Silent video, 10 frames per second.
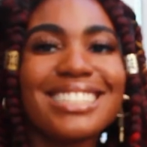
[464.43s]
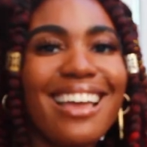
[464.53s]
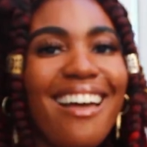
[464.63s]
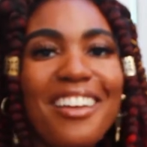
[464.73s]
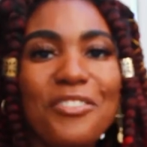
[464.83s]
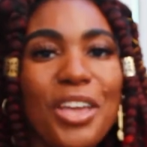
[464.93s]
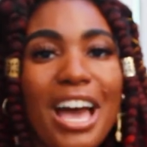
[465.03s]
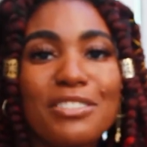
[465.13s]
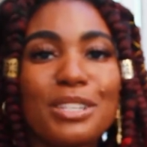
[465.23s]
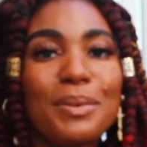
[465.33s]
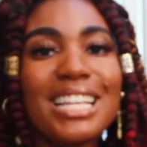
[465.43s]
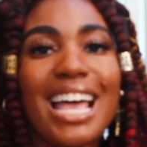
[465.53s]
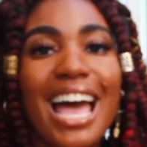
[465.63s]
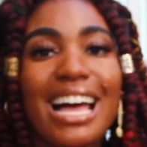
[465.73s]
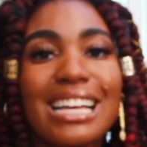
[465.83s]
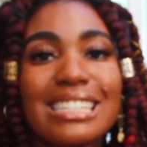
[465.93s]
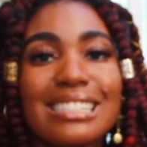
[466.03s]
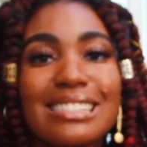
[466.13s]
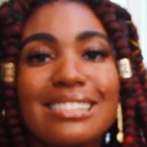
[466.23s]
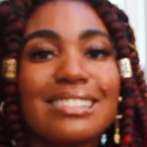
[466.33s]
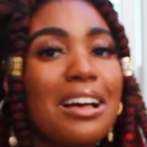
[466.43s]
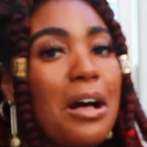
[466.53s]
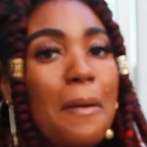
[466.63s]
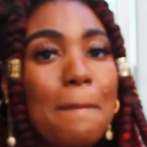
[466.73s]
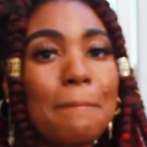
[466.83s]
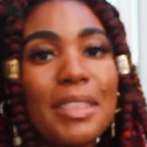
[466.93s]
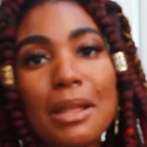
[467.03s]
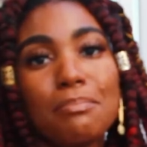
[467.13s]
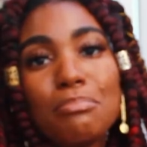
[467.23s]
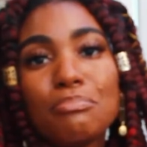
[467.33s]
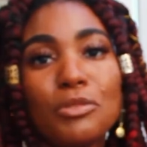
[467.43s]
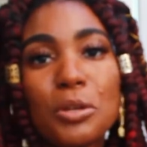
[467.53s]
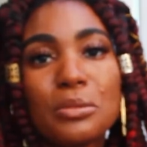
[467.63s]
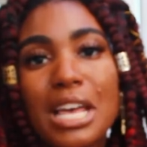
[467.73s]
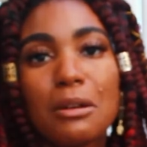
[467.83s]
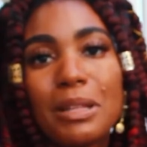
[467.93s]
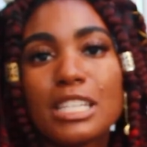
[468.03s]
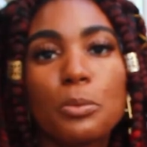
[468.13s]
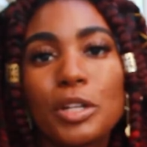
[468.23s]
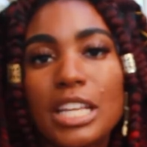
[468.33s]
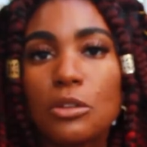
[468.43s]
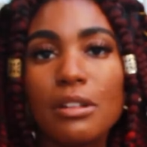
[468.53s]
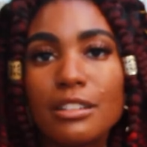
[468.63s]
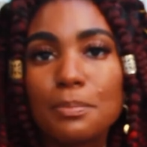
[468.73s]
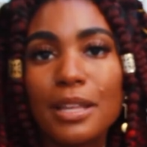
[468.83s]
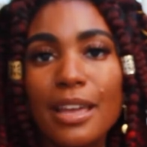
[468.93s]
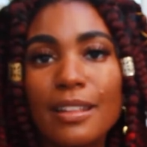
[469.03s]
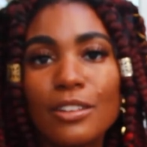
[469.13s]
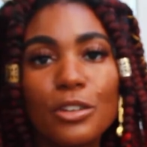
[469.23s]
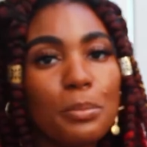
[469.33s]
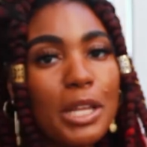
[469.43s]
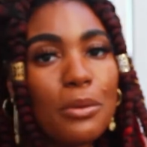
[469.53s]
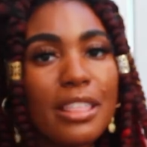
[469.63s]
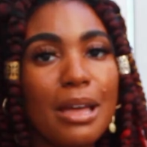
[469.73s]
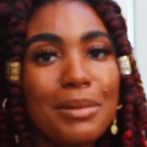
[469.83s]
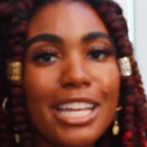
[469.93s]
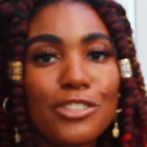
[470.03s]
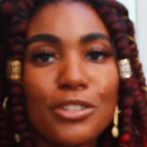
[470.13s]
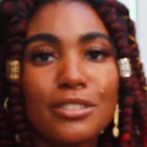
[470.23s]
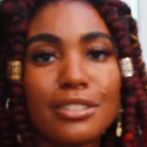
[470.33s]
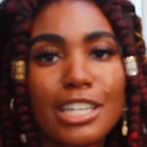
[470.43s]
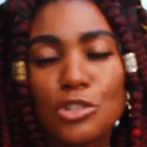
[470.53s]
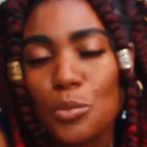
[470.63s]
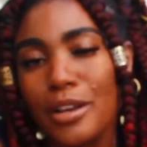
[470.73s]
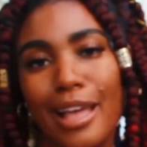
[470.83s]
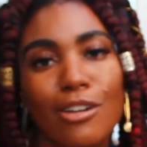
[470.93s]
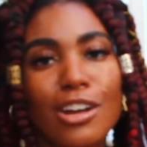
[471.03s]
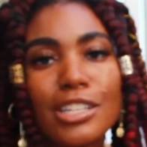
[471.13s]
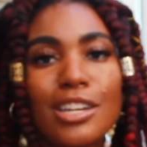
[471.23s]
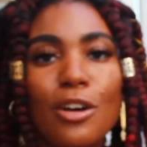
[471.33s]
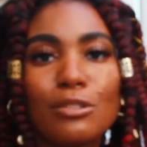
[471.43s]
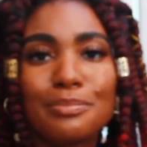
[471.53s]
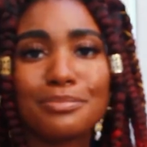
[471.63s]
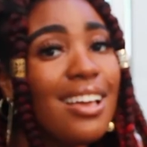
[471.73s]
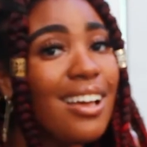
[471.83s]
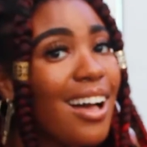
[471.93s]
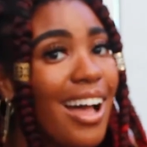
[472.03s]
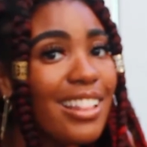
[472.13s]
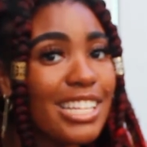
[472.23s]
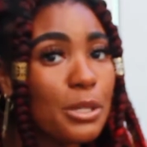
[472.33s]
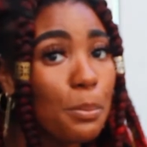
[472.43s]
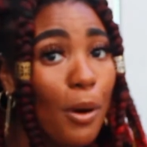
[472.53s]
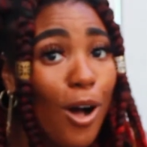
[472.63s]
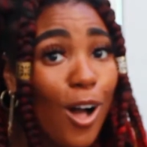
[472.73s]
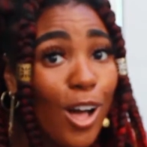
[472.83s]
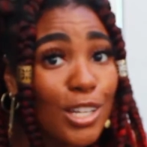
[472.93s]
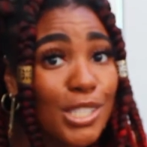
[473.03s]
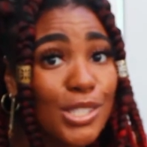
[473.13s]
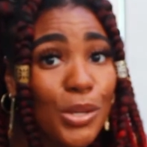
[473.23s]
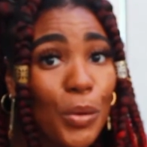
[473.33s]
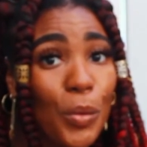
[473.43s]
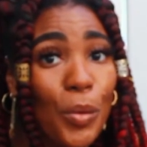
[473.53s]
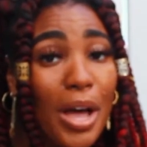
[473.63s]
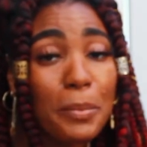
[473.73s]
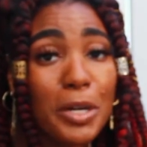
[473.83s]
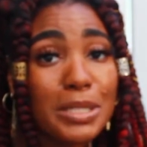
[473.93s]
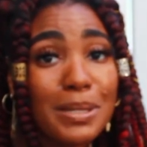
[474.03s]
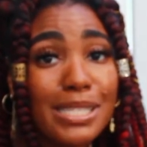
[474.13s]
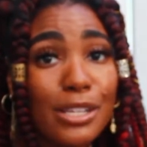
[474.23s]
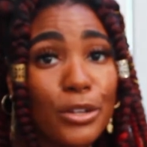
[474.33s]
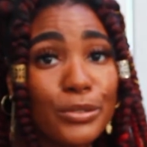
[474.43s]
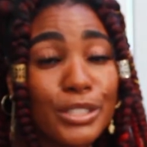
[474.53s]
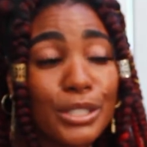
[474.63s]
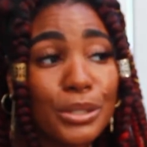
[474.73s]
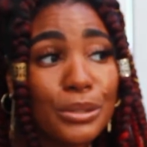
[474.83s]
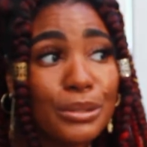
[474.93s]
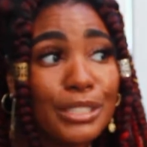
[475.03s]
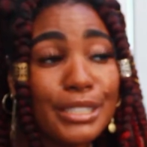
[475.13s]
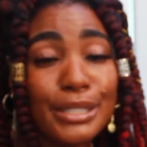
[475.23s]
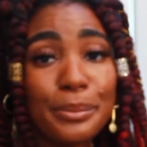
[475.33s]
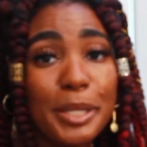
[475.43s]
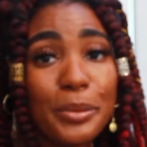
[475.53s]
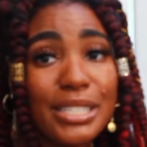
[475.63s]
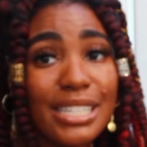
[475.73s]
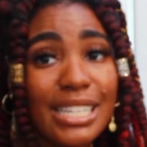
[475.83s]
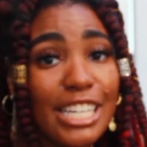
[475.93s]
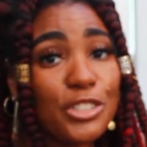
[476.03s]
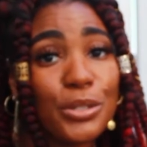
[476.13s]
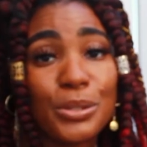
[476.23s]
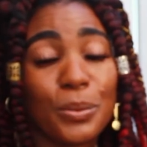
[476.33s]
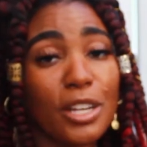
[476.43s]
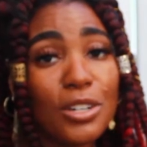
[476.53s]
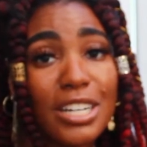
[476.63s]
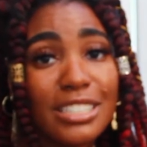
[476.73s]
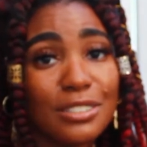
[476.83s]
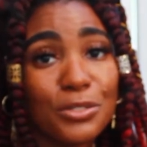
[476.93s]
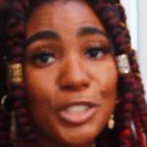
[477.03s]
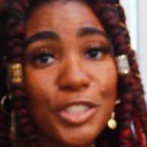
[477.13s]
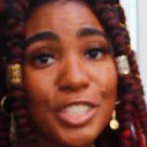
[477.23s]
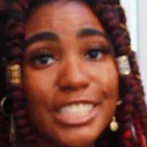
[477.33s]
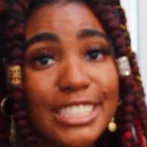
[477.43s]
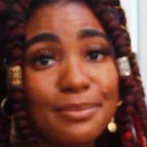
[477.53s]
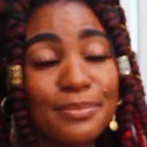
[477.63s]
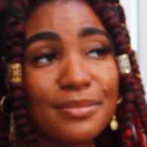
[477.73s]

yeah, if you have somebody that has um, that knows how to play a sport that you like to play, you can play with them and get your get your workout on, you know? I like to box, so I box myself, so there's so many ways you can get your sweat on for sure.